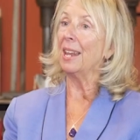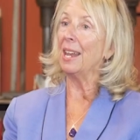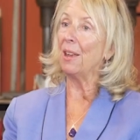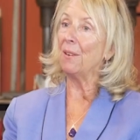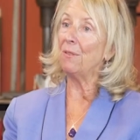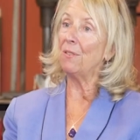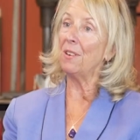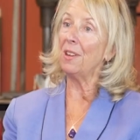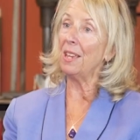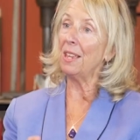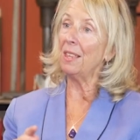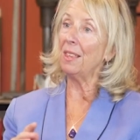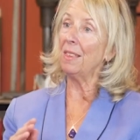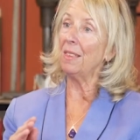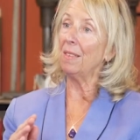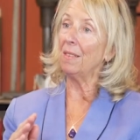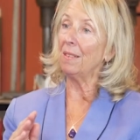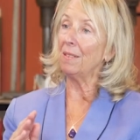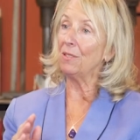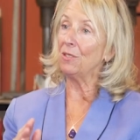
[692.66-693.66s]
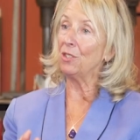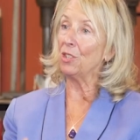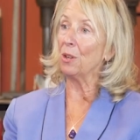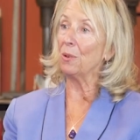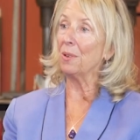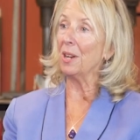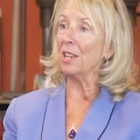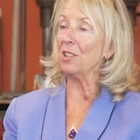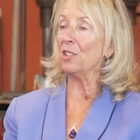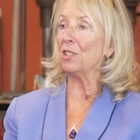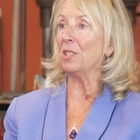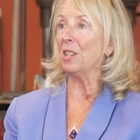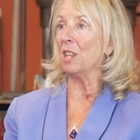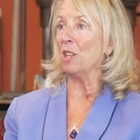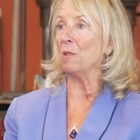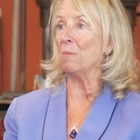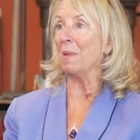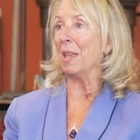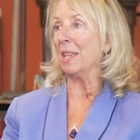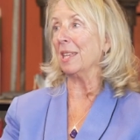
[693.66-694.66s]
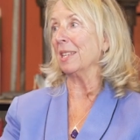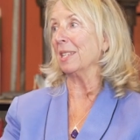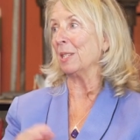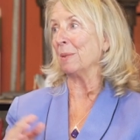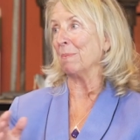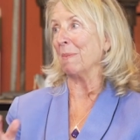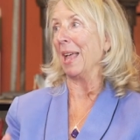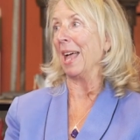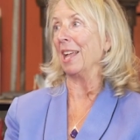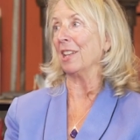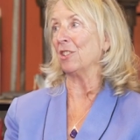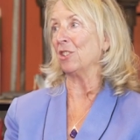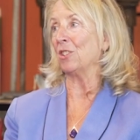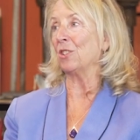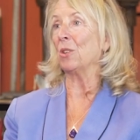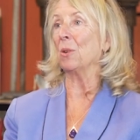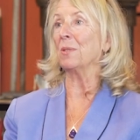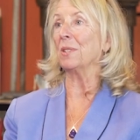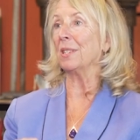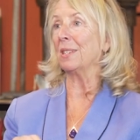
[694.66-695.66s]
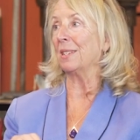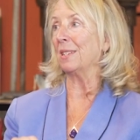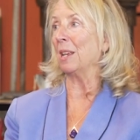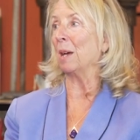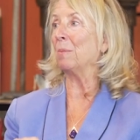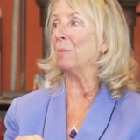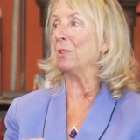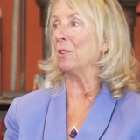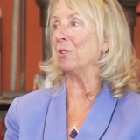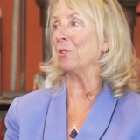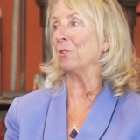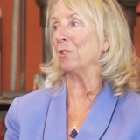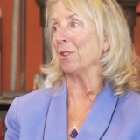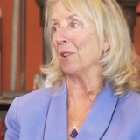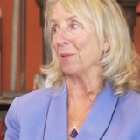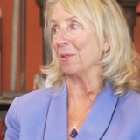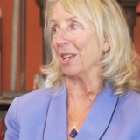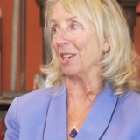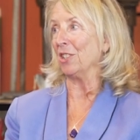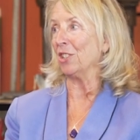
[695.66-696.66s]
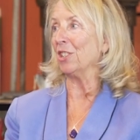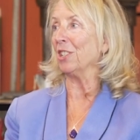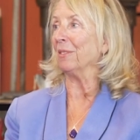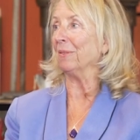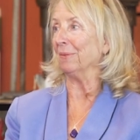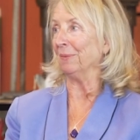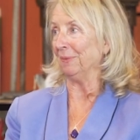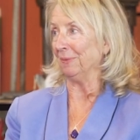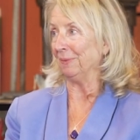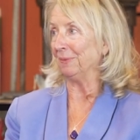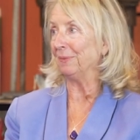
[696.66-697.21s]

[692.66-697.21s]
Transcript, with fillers: And every donation that you make is matched. So it's double your donation. Oh,